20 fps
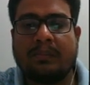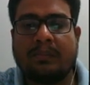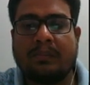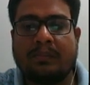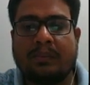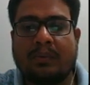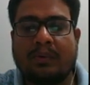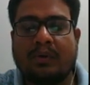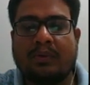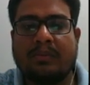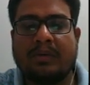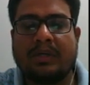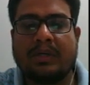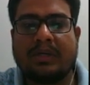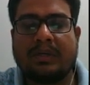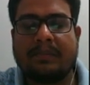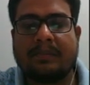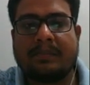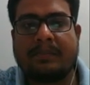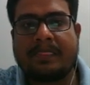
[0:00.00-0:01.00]

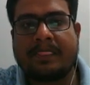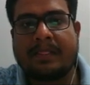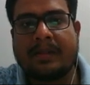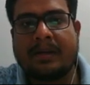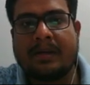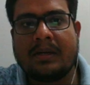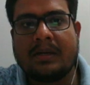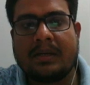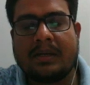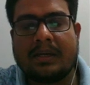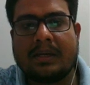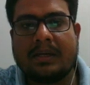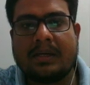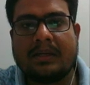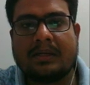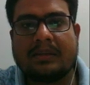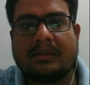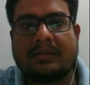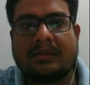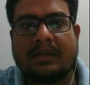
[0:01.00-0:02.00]
probability,
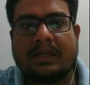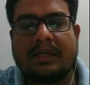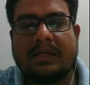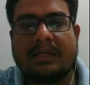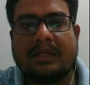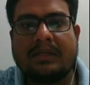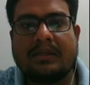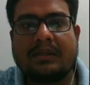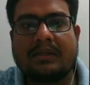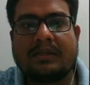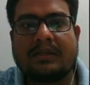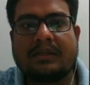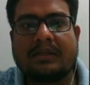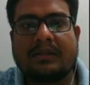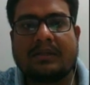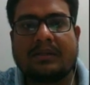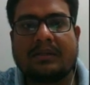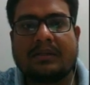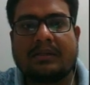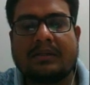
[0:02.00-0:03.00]
and any
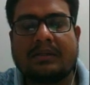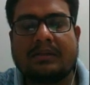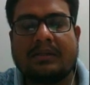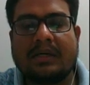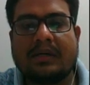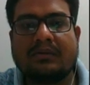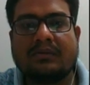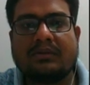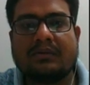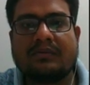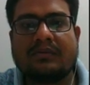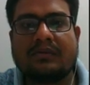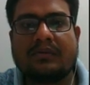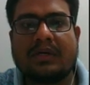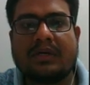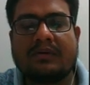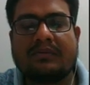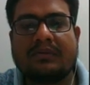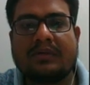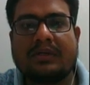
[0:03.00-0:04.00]
doubts if you
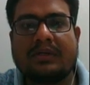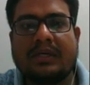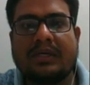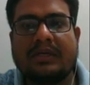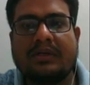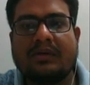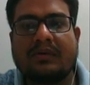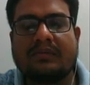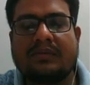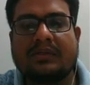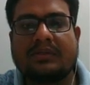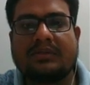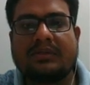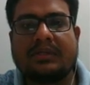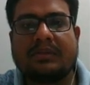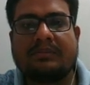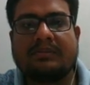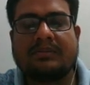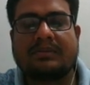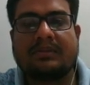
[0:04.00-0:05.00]
have in any of the
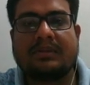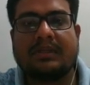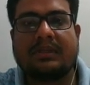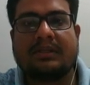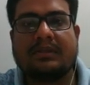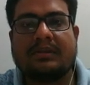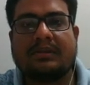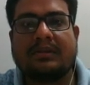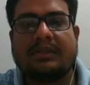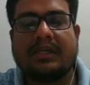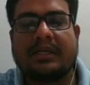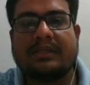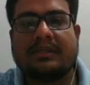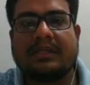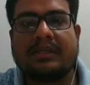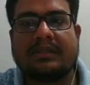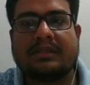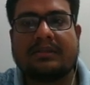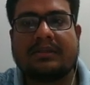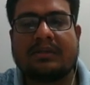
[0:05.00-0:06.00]
steps, then write
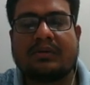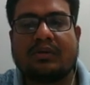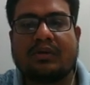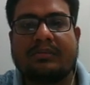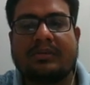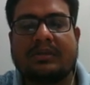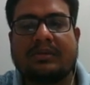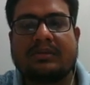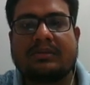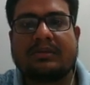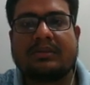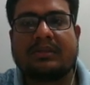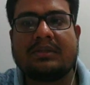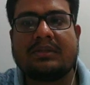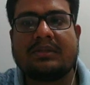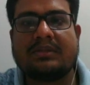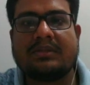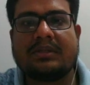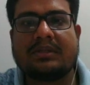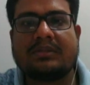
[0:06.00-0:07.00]
that in the comments
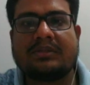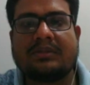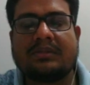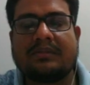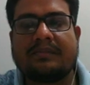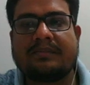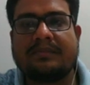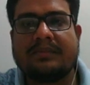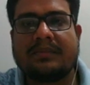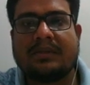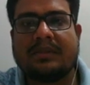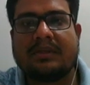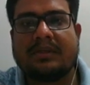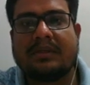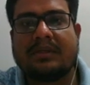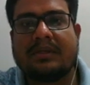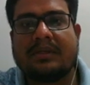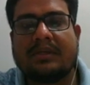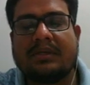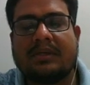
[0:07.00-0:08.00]
section.
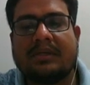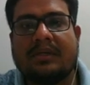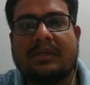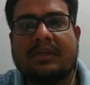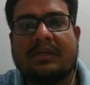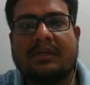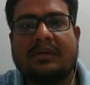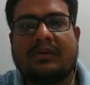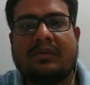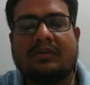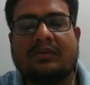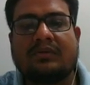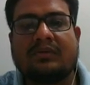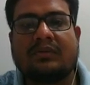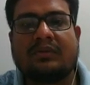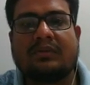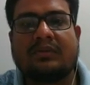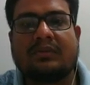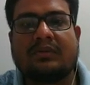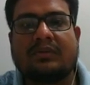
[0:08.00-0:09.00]
And
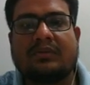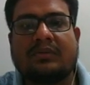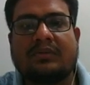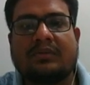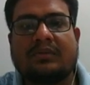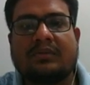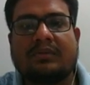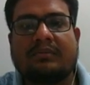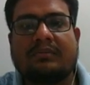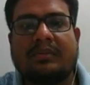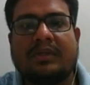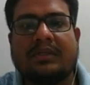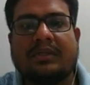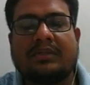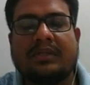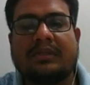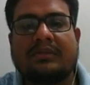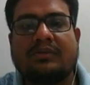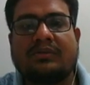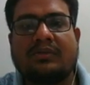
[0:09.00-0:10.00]
also please
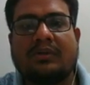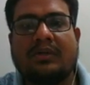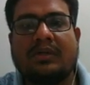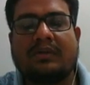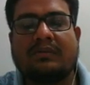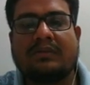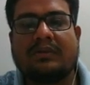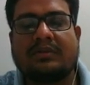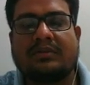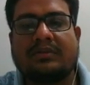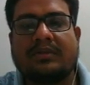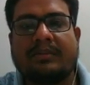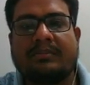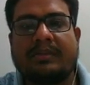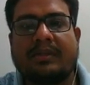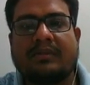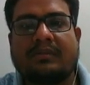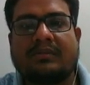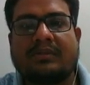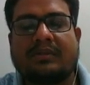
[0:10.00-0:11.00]
install our
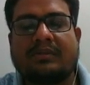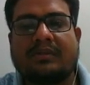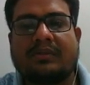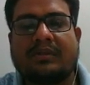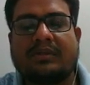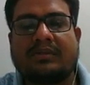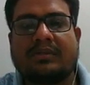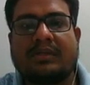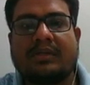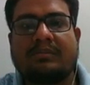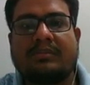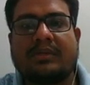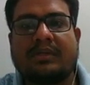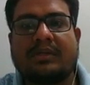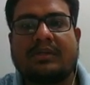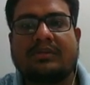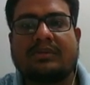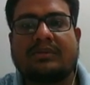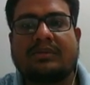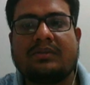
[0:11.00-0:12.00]
Sapience education
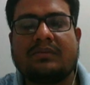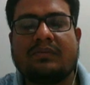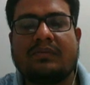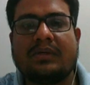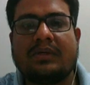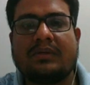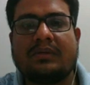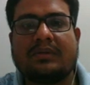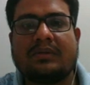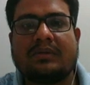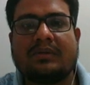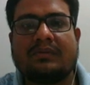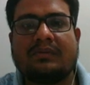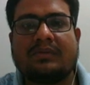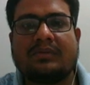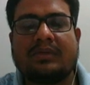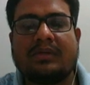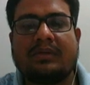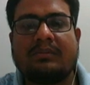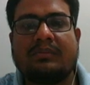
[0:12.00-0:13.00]
application, where we
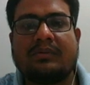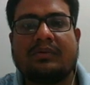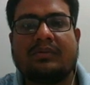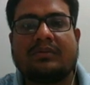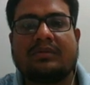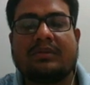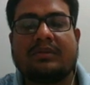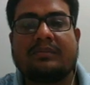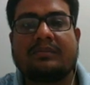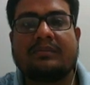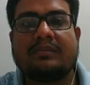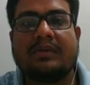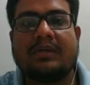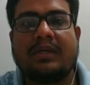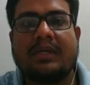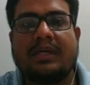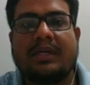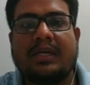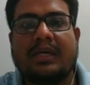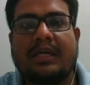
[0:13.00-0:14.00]
shall upload some
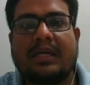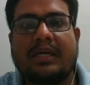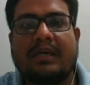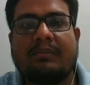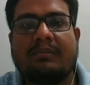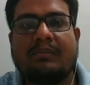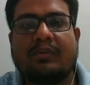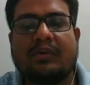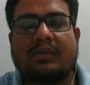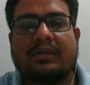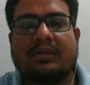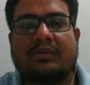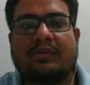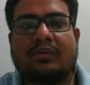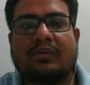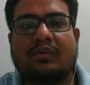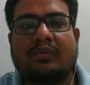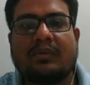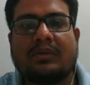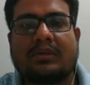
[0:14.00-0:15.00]
important
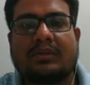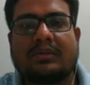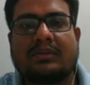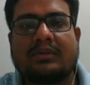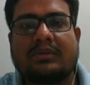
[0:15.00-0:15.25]
homework